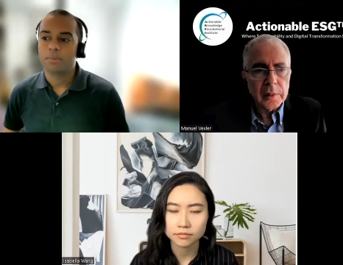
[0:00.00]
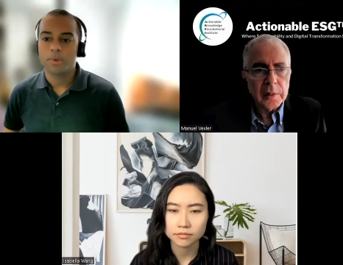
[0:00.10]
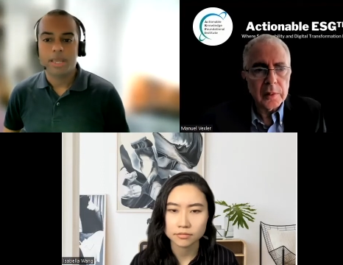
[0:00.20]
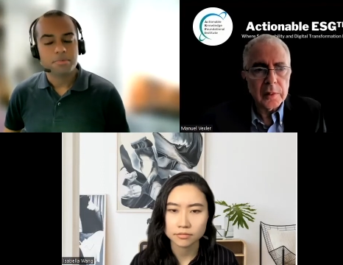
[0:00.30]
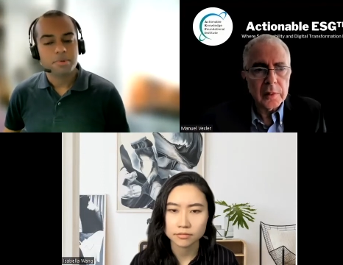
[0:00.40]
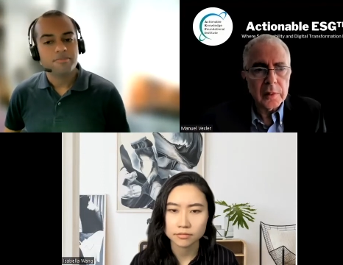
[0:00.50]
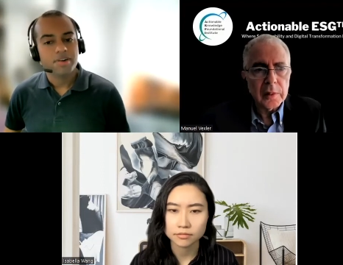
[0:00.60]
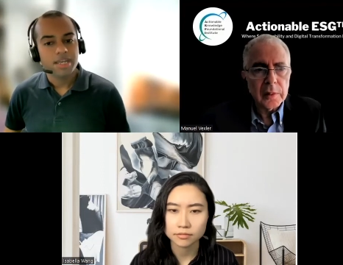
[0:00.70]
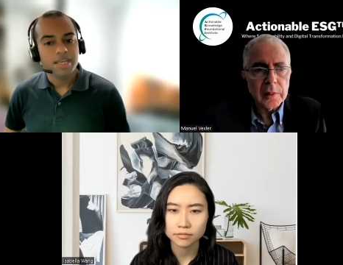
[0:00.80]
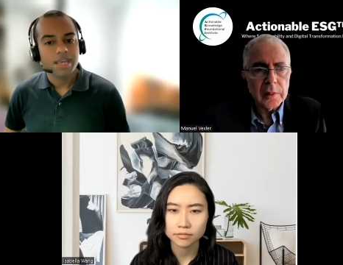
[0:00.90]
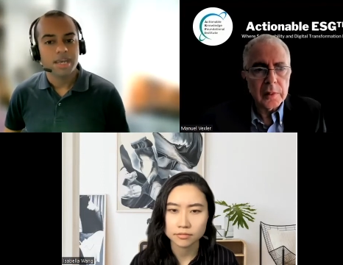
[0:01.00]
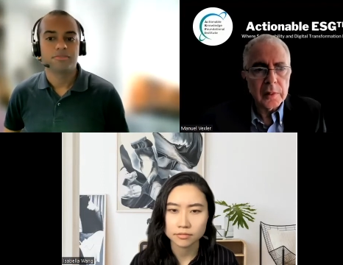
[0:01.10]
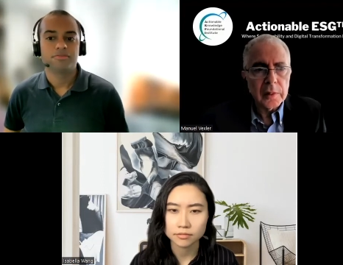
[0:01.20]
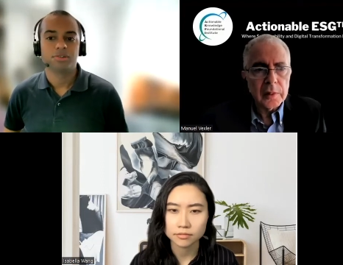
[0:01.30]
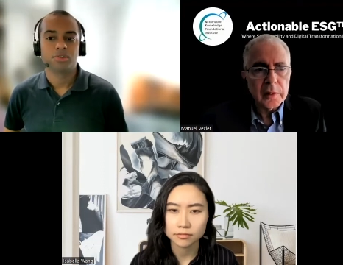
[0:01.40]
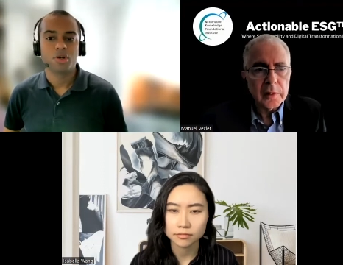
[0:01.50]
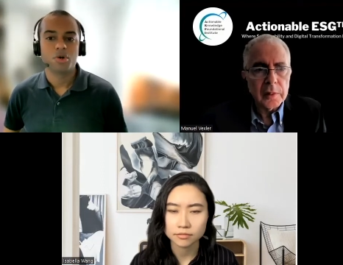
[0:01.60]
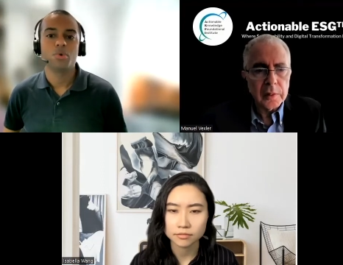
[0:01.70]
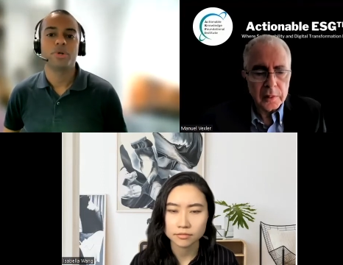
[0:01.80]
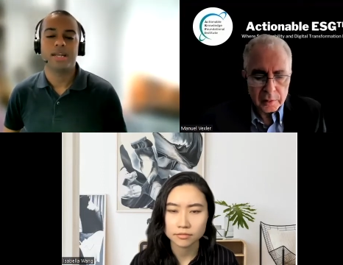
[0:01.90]
Speaker 1: We have to be very careful on
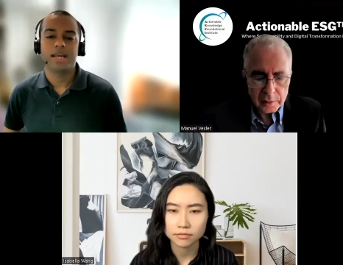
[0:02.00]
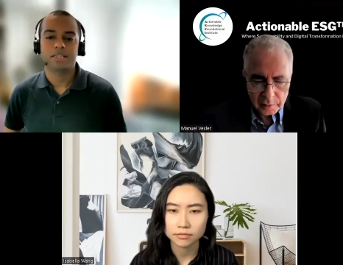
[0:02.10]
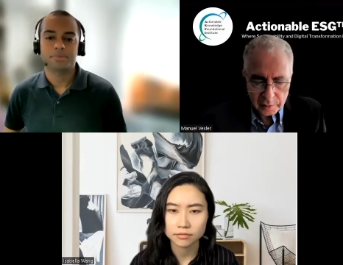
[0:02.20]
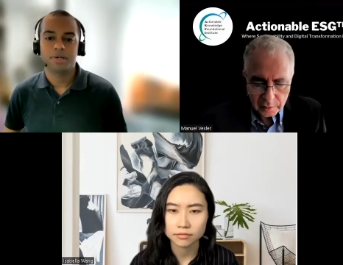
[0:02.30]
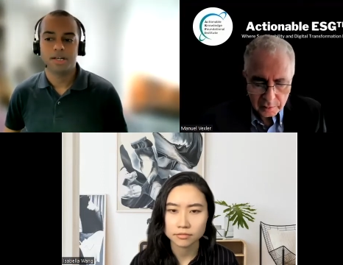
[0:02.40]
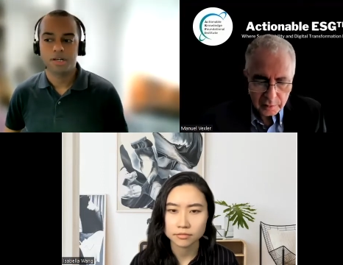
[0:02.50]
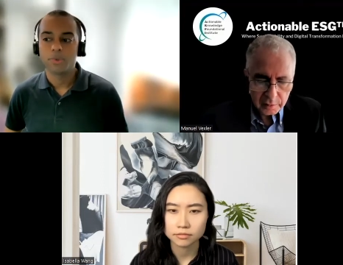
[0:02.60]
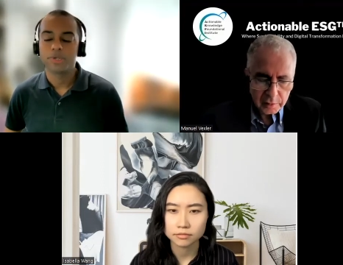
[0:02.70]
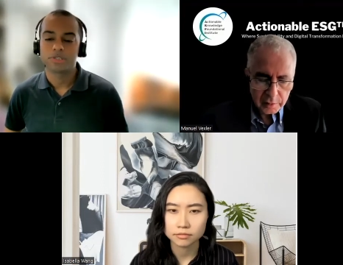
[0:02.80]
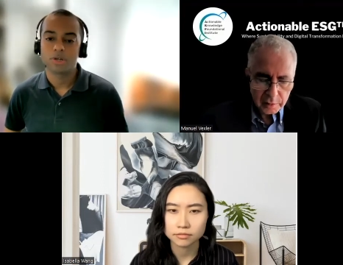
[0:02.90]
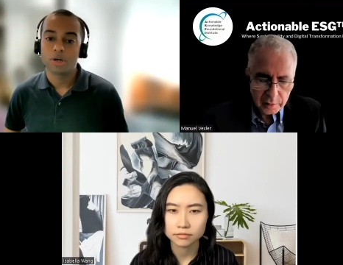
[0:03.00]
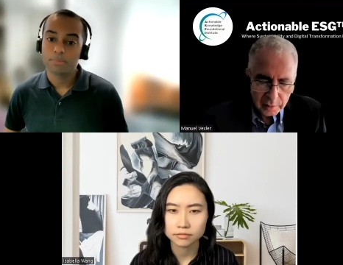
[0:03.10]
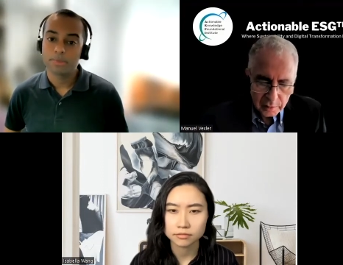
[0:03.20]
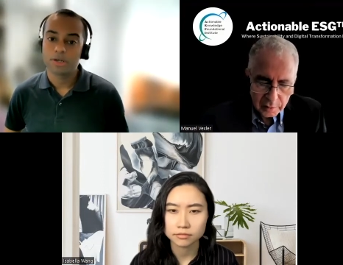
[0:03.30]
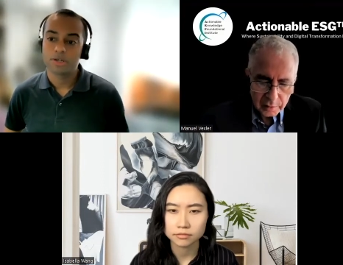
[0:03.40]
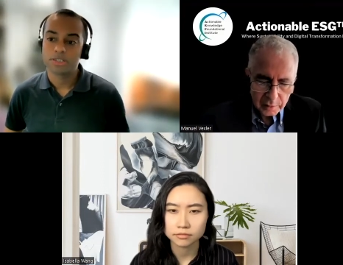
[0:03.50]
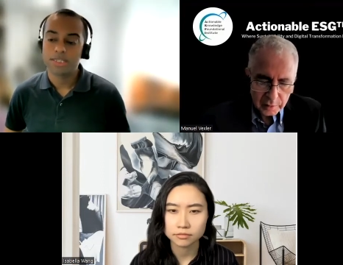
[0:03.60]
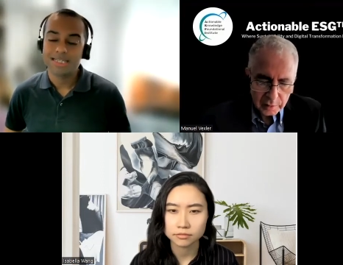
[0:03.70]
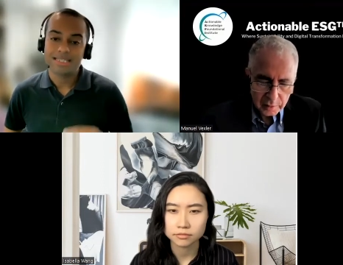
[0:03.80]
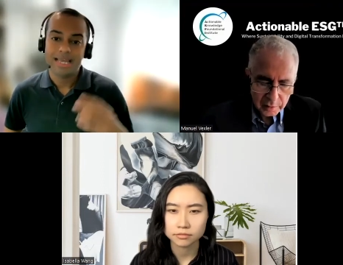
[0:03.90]
who is an expert and who is not, because
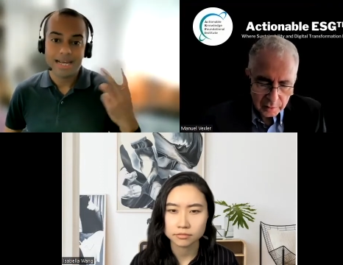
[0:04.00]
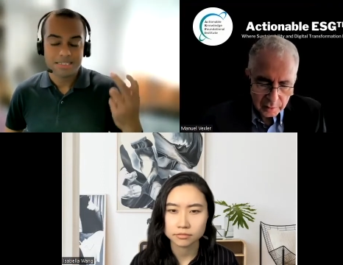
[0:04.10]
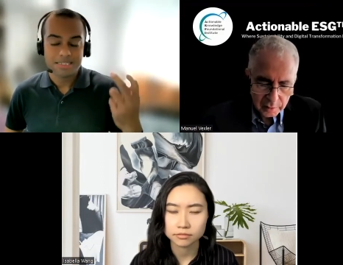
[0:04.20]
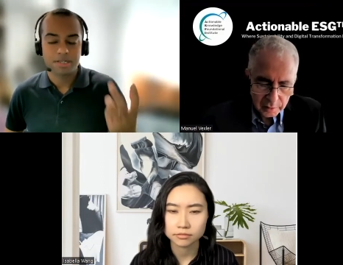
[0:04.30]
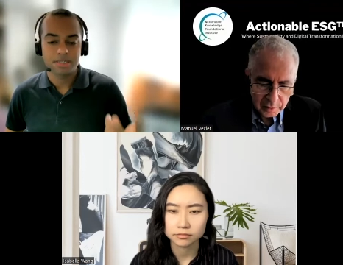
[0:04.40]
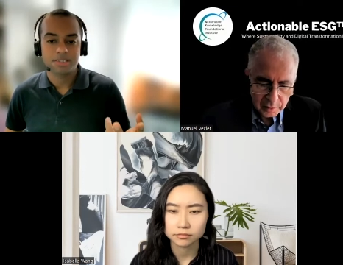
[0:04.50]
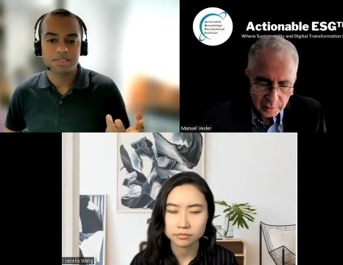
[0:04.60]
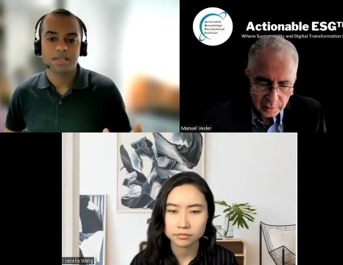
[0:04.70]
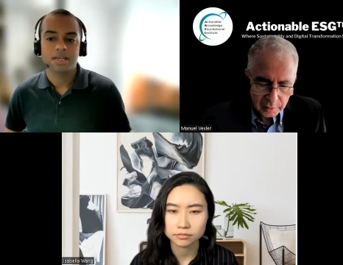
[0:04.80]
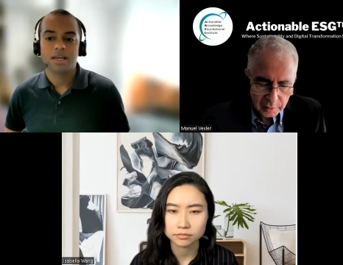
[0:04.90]
these experts